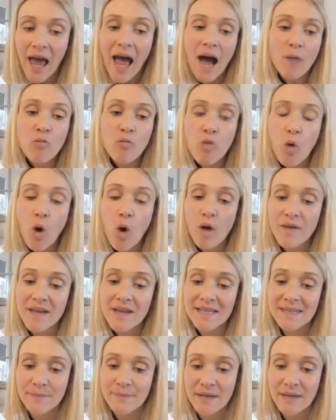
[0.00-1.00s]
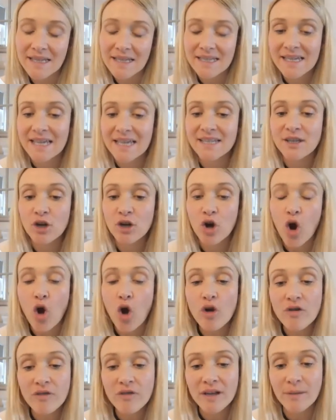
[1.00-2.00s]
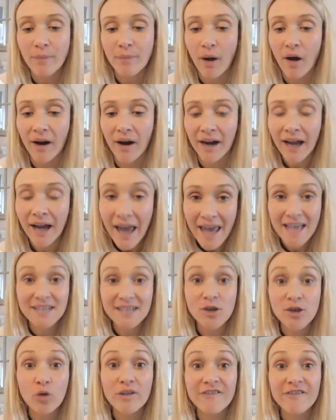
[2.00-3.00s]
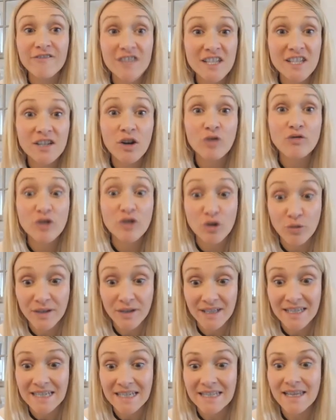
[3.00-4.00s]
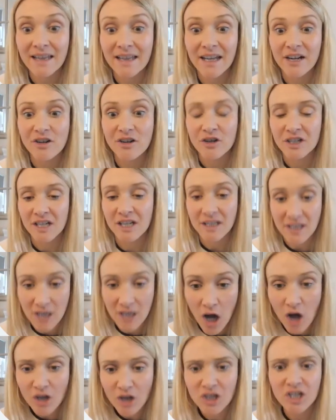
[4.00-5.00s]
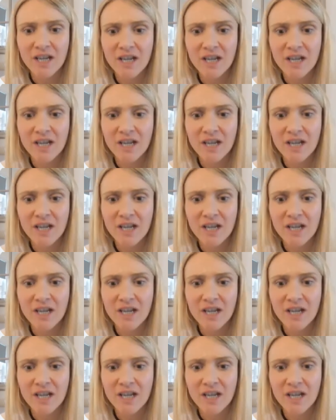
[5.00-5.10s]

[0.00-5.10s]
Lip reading: And what this means is the concrete part is all the physical resources that learners can touch,